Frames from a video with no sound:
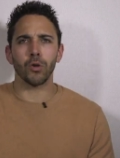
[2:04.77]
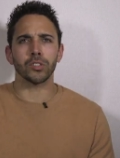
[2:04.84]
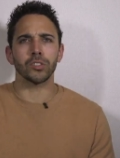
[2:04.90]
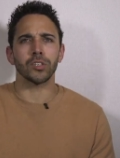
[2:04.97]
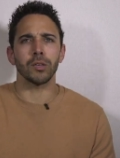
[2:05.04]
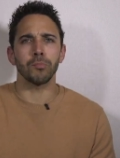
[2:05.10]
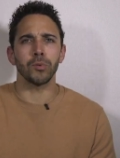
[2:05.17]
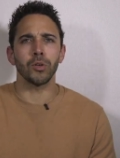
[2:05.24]
It's
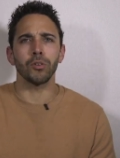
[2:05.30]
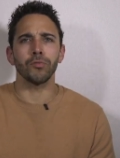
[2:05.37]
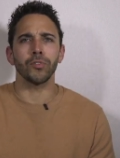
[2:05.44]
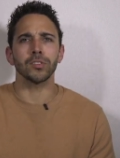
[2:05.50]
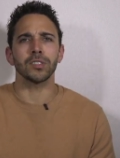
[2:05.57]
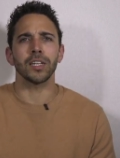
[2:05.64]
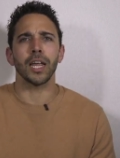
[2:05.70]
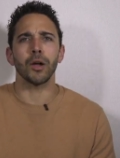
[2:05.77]
looking
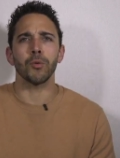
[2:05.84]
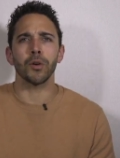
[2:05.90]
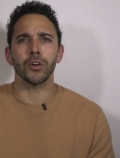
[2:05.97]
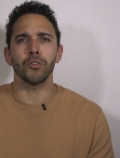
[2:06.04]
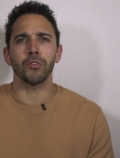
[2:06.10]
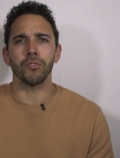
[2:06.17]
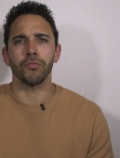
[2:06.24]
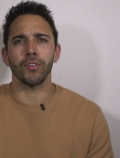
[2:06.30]
beautiful today. We're going
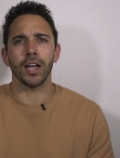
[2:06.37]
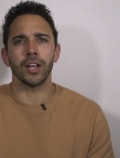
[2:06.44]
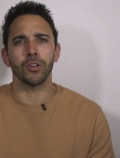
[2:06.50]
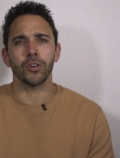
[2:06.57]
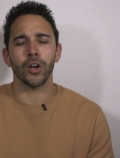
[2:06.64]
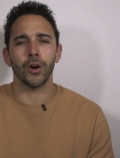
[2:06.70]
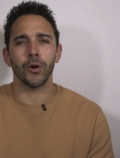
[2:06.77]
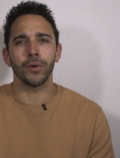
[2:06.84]
to do the final
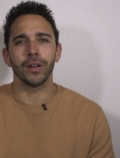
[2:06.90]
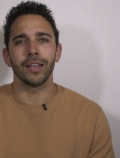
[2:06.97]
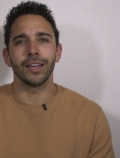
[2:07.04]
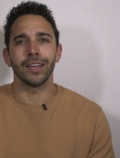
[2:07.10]
coat.